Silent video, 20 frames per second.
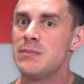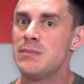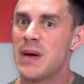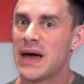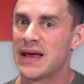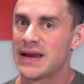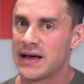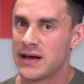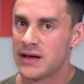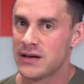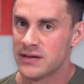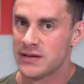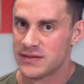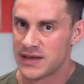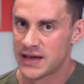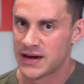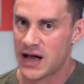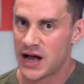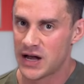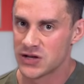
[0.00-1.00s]
better
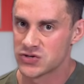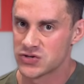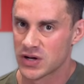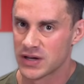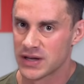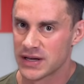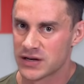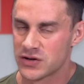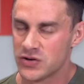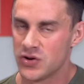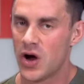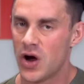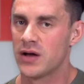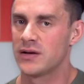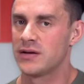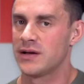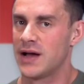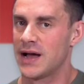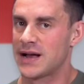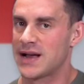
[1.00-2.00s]
than hydraulic.
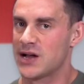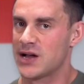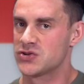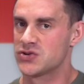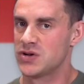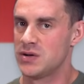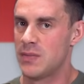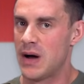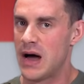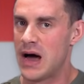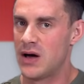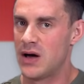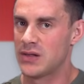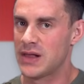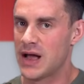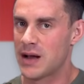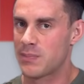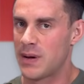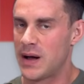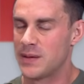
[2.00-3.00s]
Not a country mile
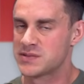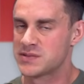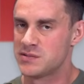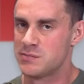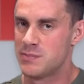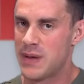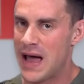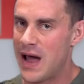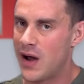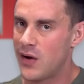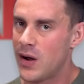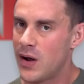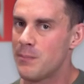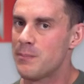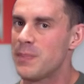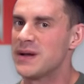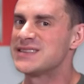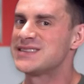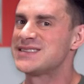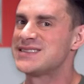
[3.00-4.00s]
like pumps and power,
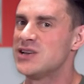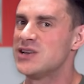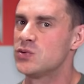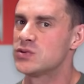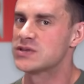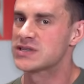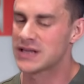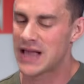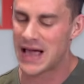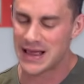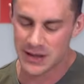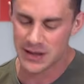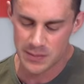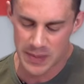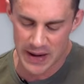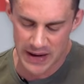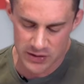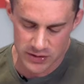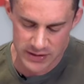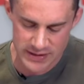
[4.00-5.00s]
but still slightly
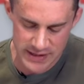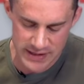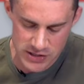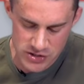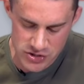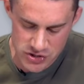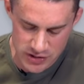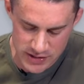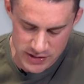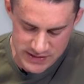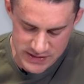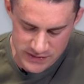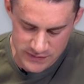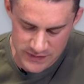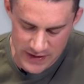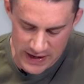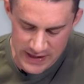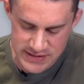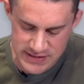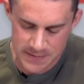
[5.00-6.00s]
better in the endurance
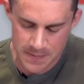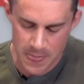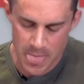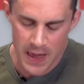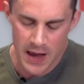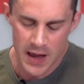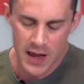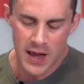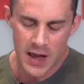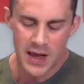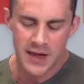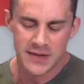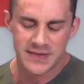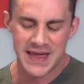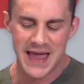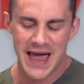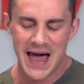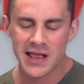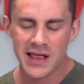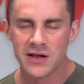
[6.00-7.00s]
effect.
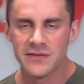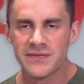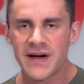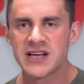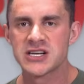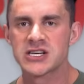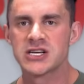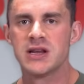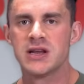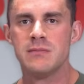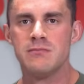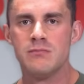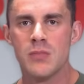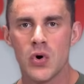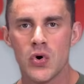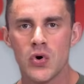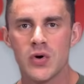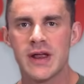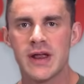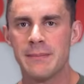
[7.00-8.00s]
The elevation in
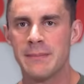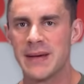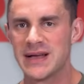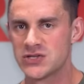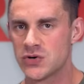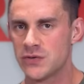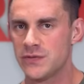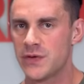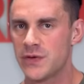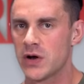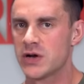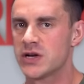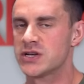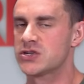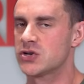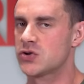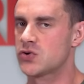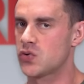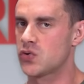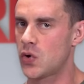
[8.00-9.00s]
mood and mental
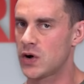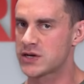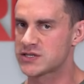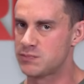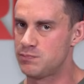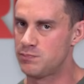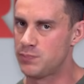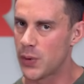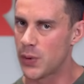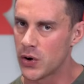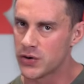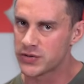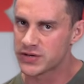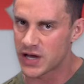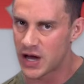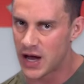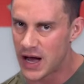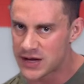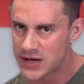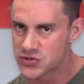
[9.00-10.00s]
focus across both
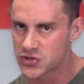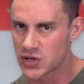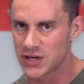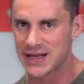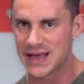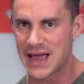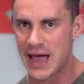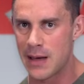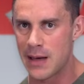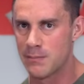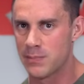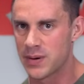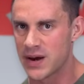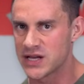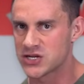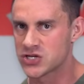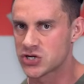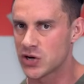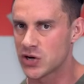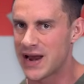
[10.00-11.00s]
hydraulic and
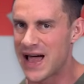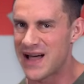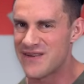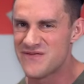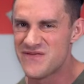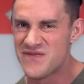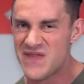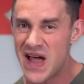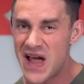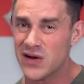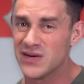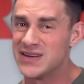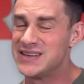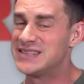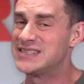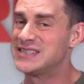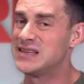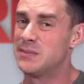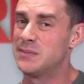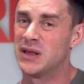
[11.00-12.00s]
BLOODSHOT are very
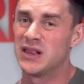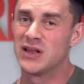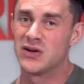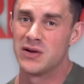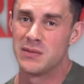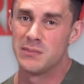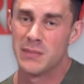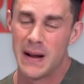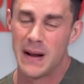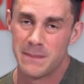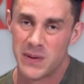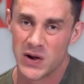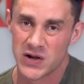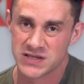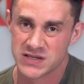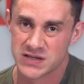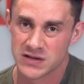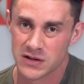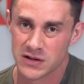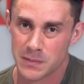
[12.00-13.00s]
similar in my
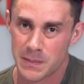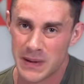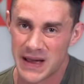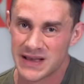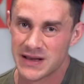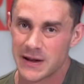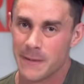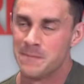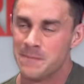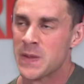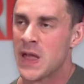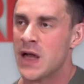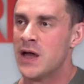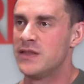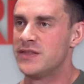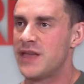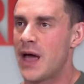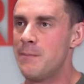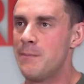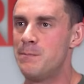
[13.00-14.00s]
personal opinion.
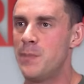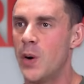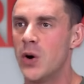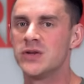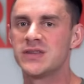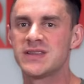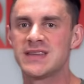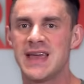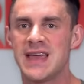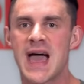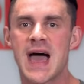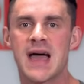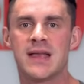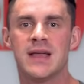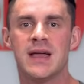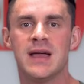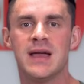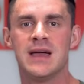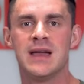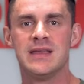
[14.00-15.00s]
They both get
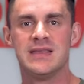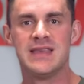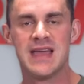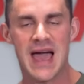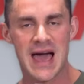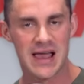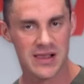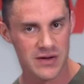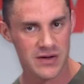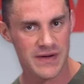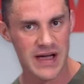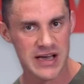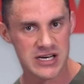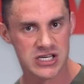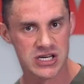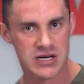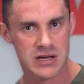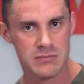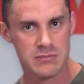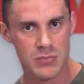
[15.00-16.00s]
the
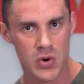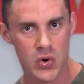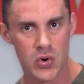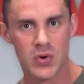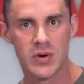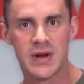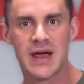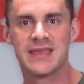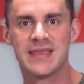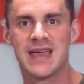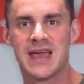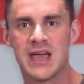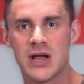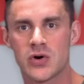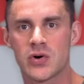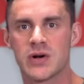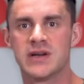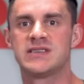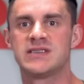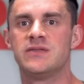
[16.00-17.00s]
elevation in mood and the
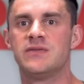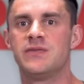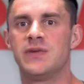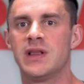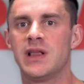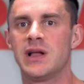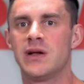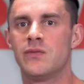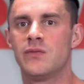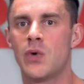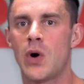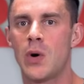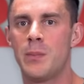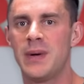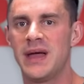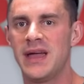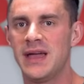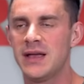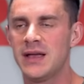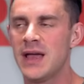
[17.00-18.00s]
increase in feeling of
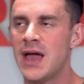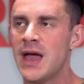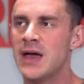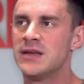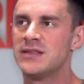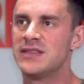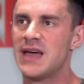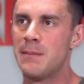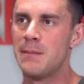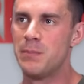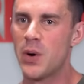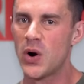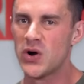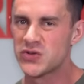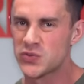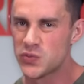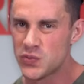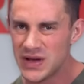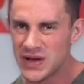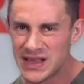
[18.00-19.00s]
well-being. They
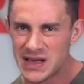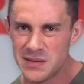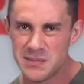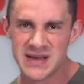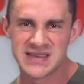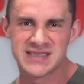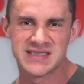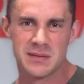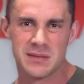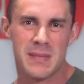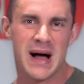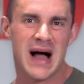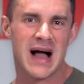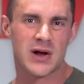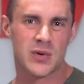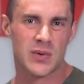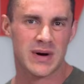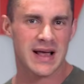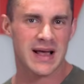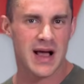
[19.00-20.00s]
both really miss the
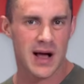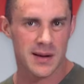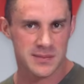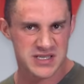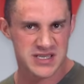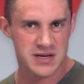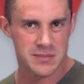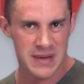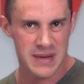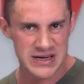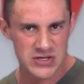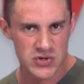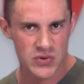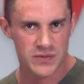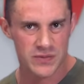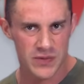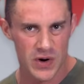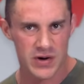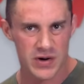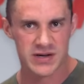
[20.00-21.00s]
mark when it comes to mental
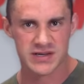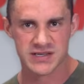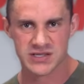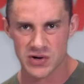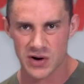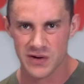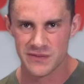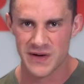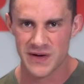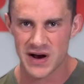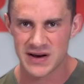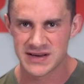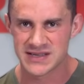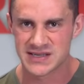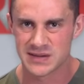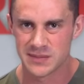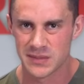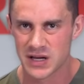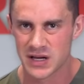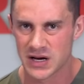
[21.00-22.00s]
focus. So a very
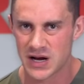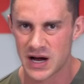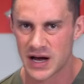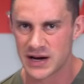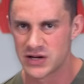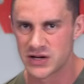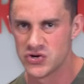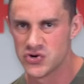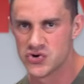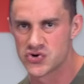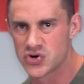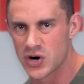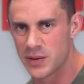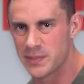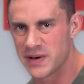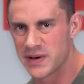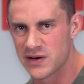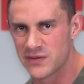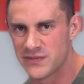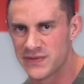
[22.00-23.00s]
similar kind of
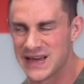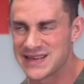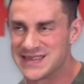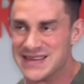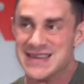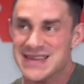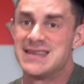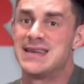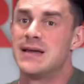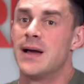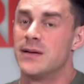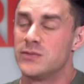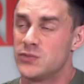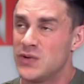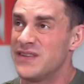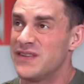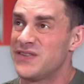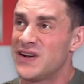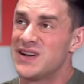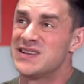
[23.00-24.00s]
nootropic effect,
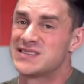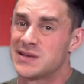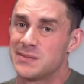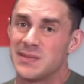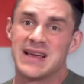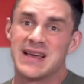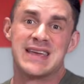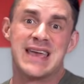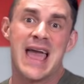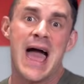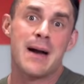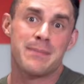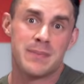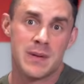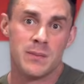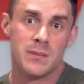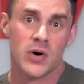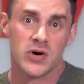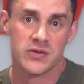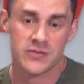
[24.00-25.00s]
a very similar gap
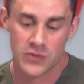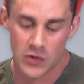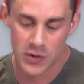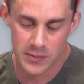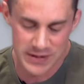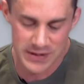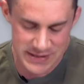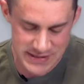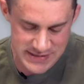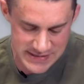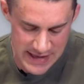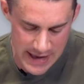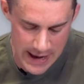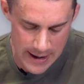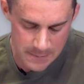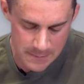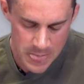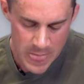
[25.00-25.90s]
in both formulas there.